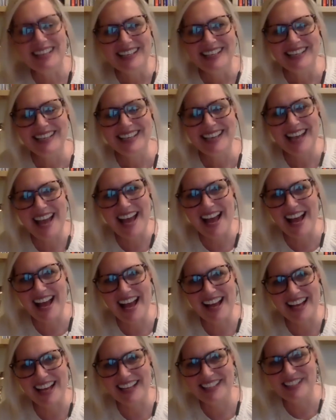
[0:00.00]
Yeah.
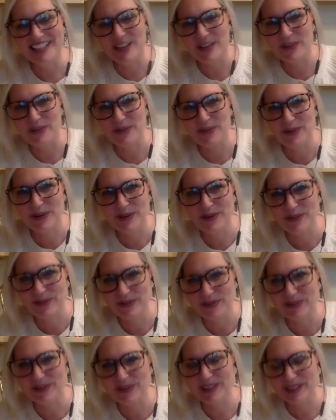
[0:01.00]
So we're
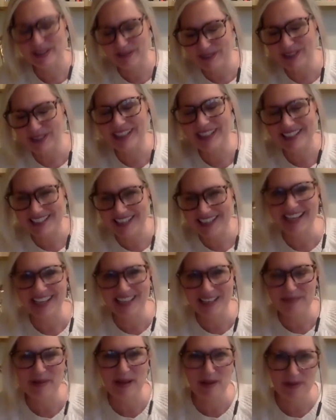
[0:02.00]
really, really excited
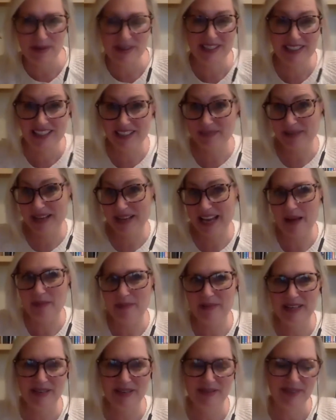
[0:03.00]
about what's going to be
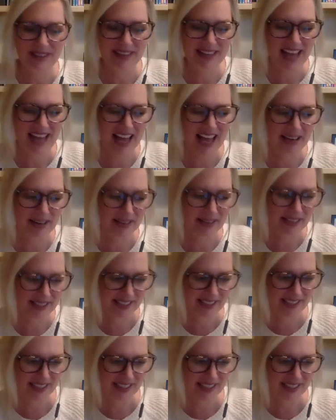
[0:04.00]
happening with that, because it's